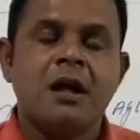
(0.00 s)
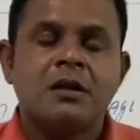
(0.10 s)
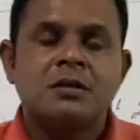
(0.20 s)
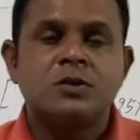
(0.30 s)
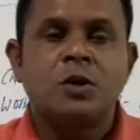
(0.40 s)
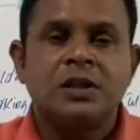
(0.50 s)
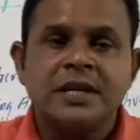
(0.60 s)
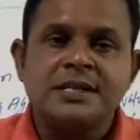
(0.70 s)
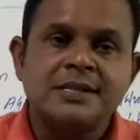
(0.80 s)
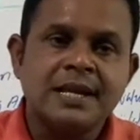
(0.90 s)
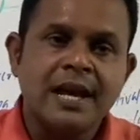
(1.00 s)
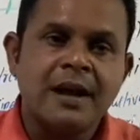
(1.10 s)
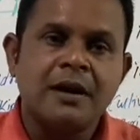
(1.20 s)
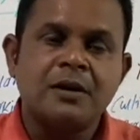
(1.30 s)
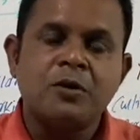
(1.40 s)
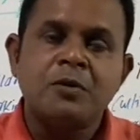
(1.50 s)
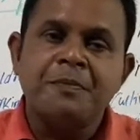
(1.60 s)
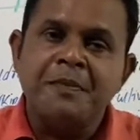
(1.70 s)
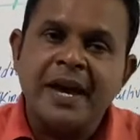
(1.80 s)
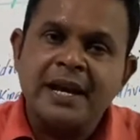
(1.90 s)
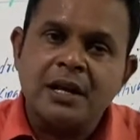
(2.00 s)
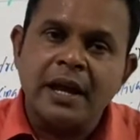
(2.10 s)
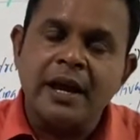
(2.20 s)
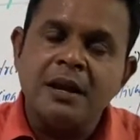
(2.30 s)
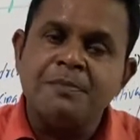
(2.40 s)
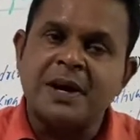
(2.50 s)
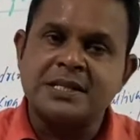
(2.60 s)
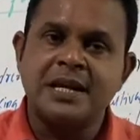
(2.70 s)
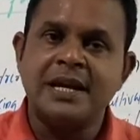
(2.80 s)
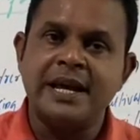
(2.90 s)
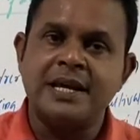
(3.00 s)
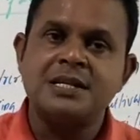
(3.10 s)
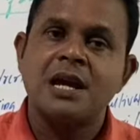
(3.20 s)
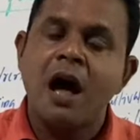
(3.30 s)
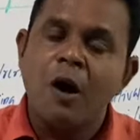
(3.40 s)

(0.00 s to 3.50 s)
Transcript: So this to make in percentage,